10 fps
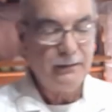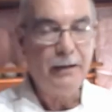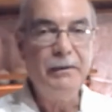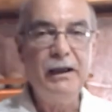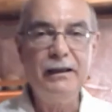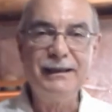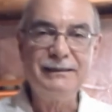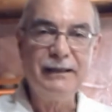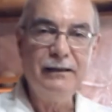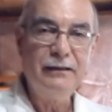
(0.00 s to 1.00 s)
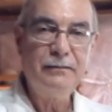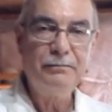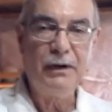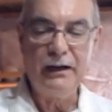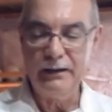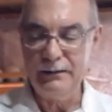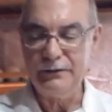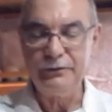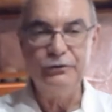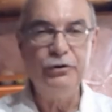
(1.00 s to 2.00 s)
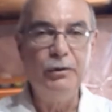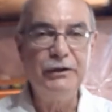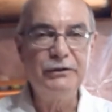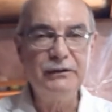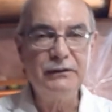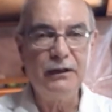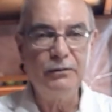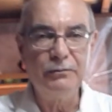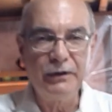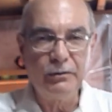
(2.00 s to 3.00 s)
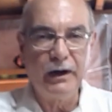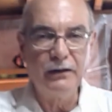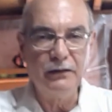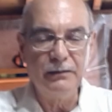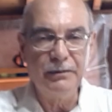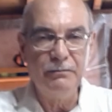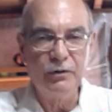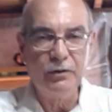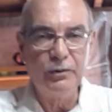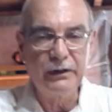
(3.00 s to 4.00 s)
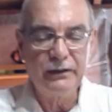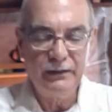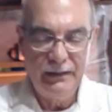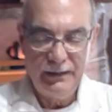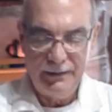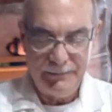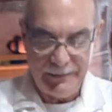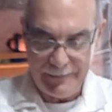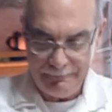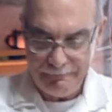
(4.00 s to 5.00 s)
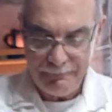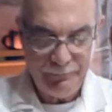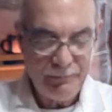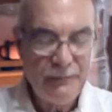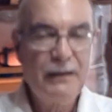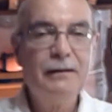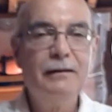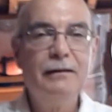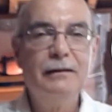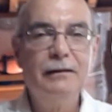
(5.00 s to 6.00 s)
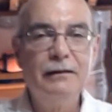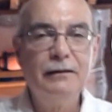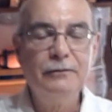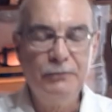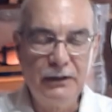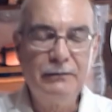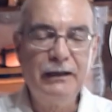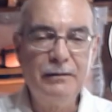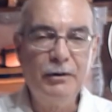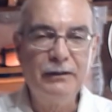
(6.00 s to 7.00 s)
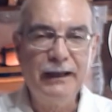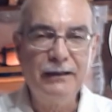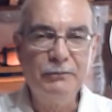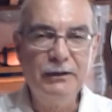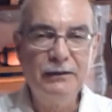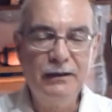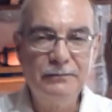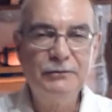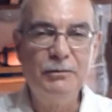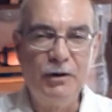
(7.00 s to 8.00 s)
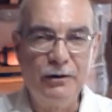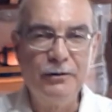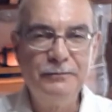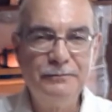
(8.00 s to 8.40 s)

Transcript: I may extend it by an extra 2 inches. That will require a little bit more work, but we'll think about that one tomorrow.